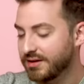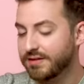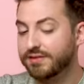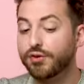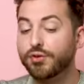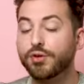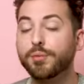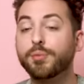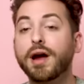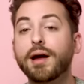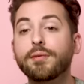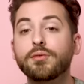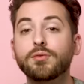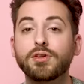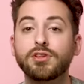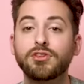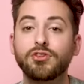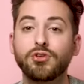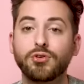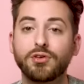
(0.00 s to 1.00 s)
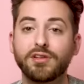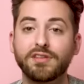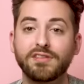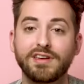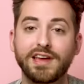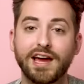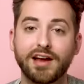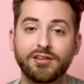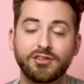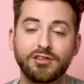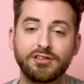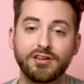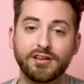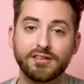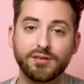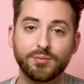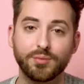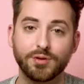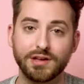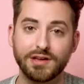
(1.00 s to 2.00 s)
So the problem with Noodle is he actually
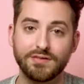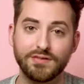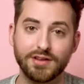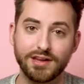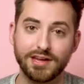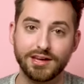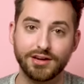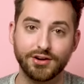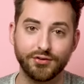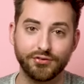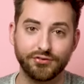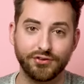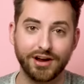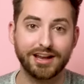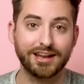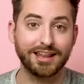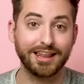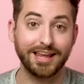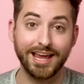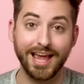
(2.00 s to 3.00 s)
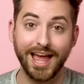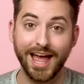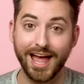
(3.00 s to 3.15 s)
doesn't believe in eco-friendly